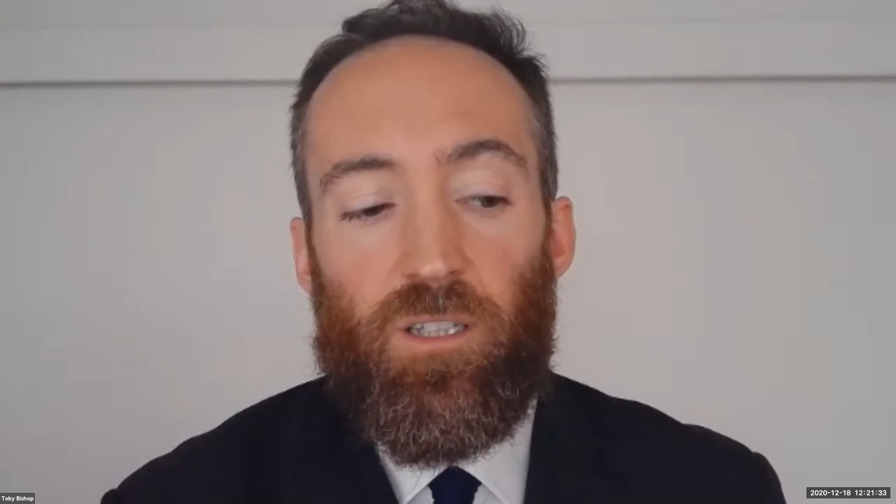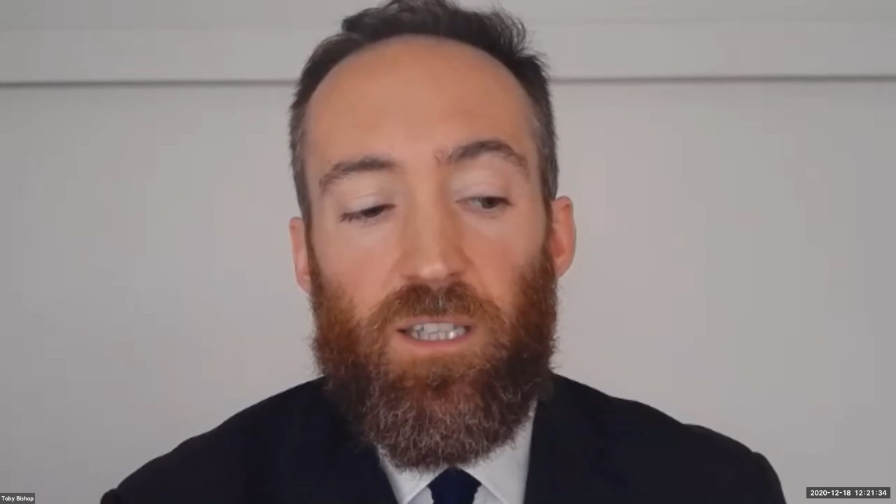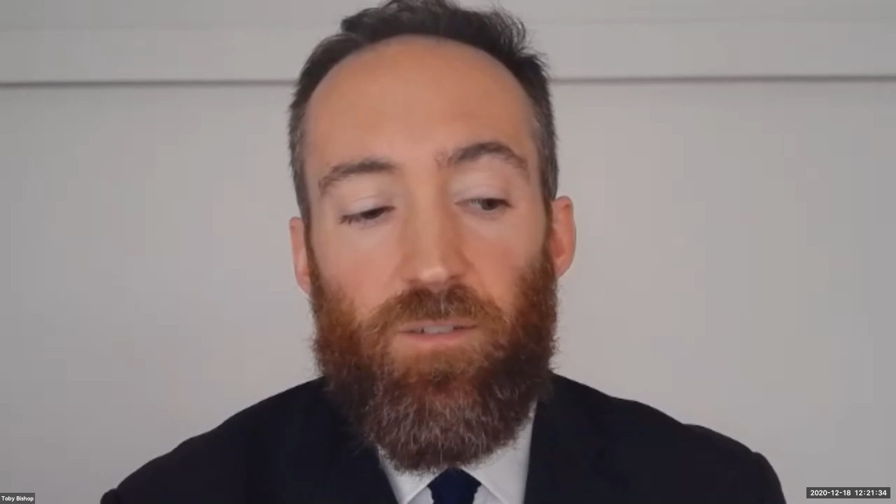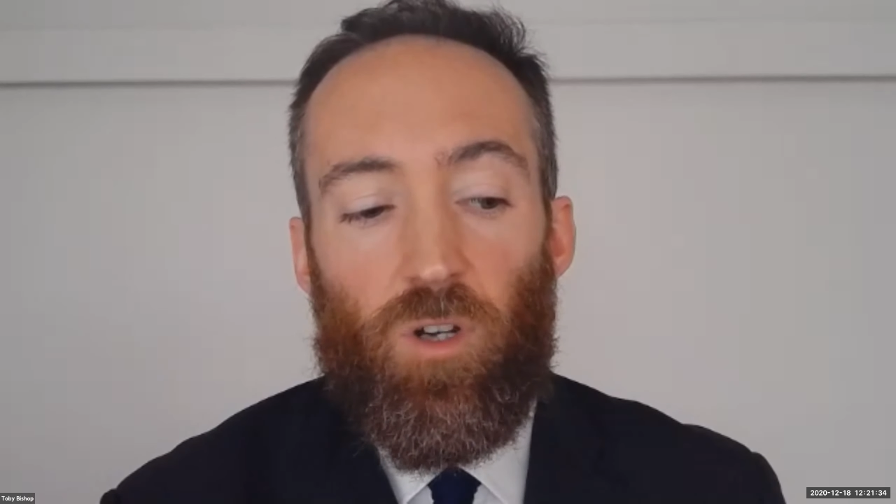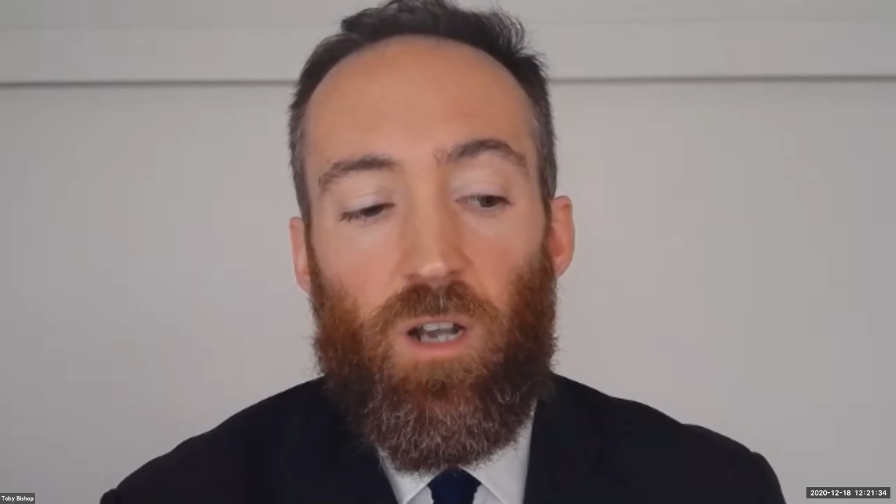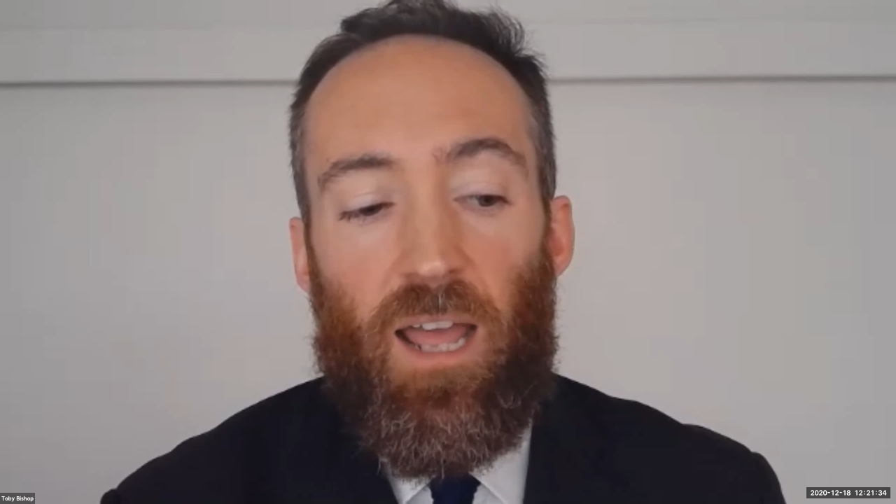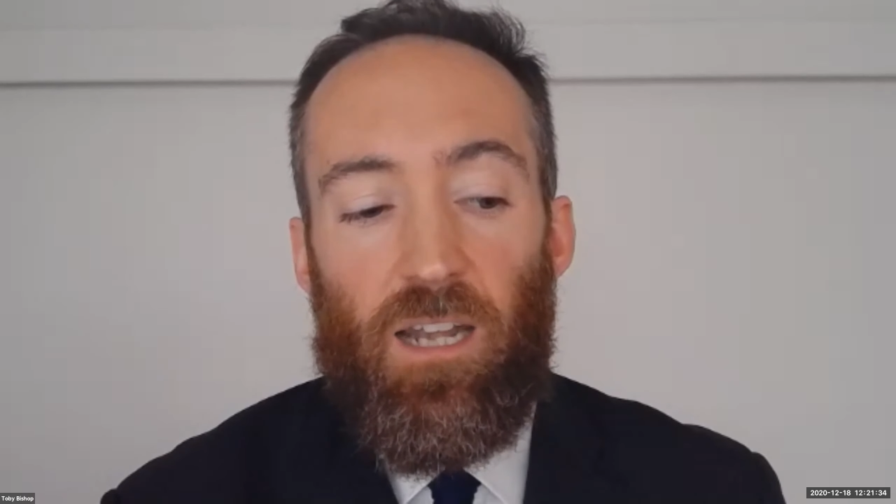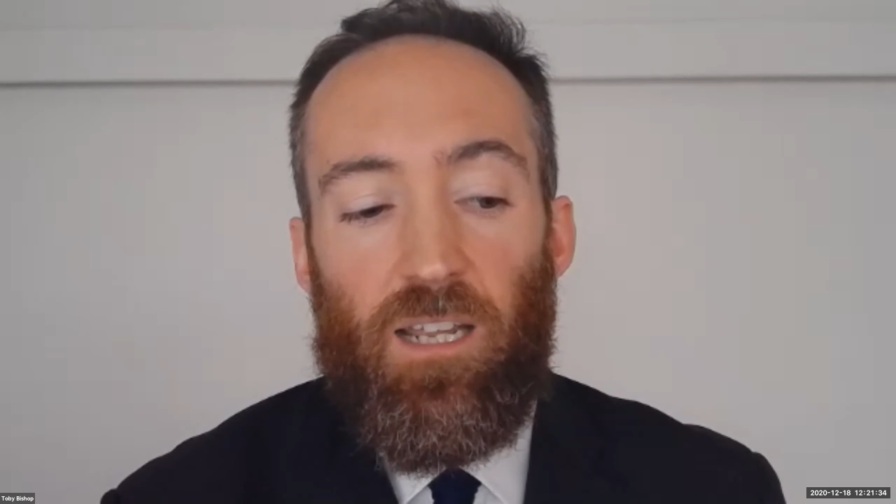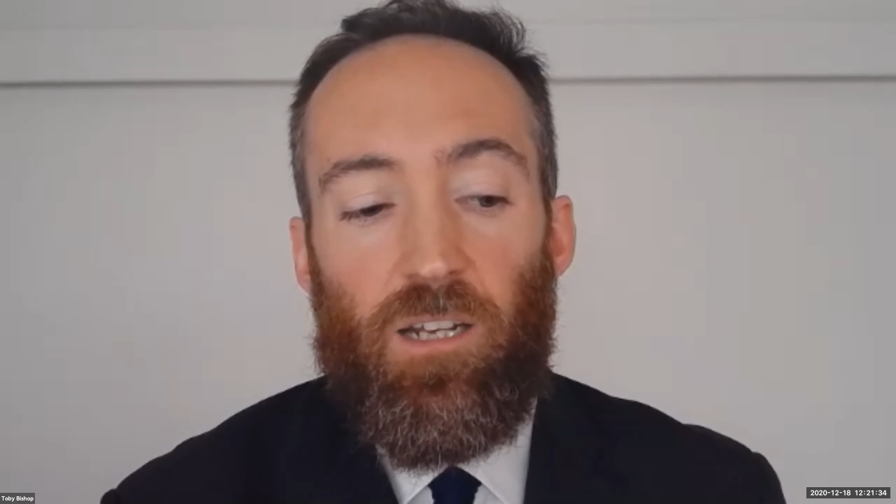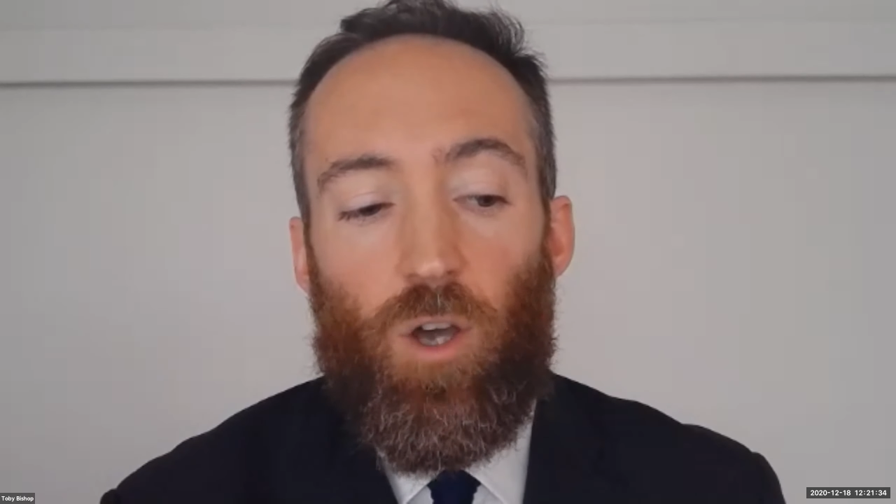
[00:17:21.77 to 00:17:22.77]
given
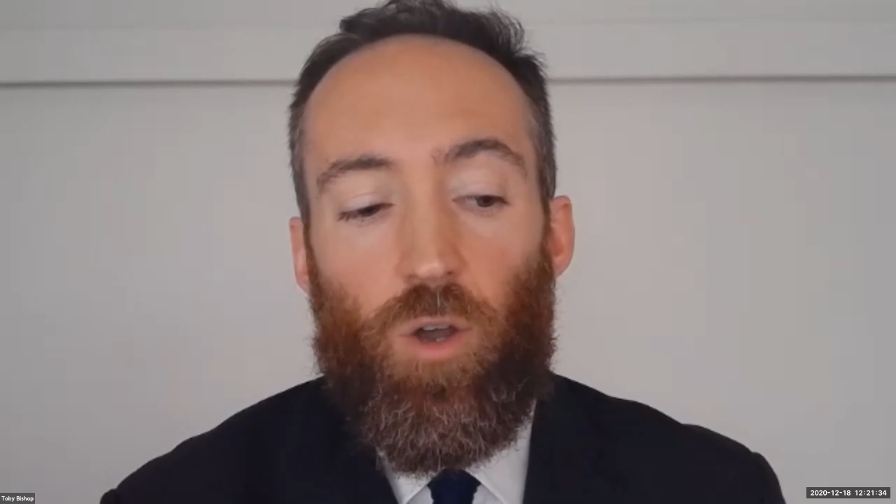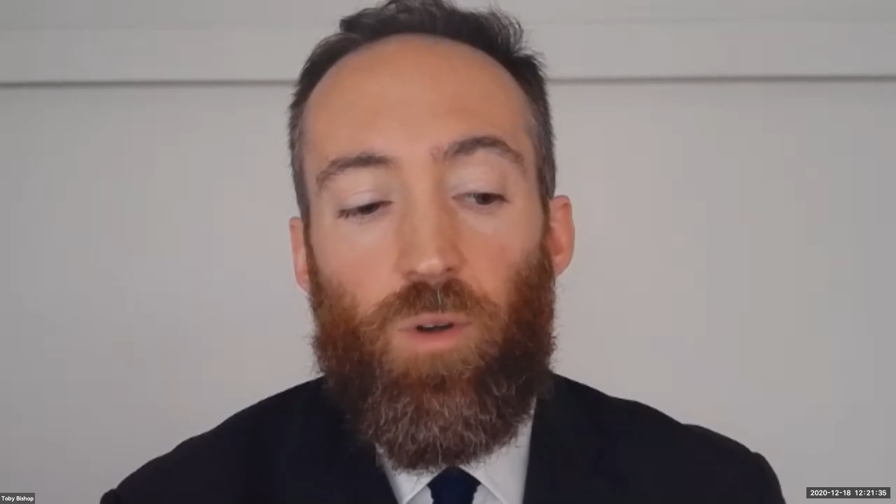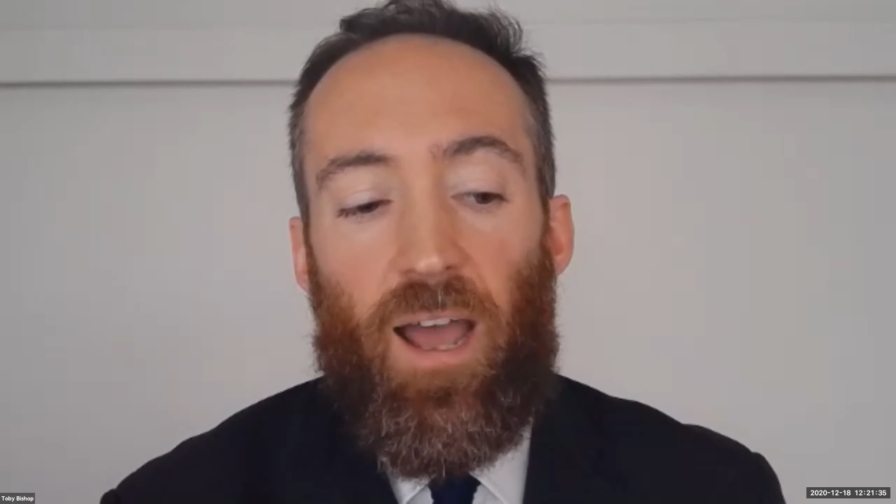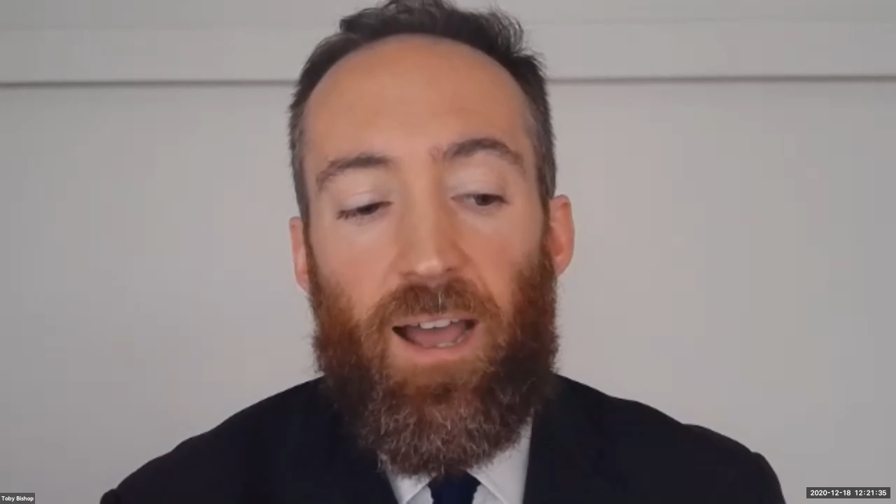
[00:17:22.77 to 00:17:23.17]
any known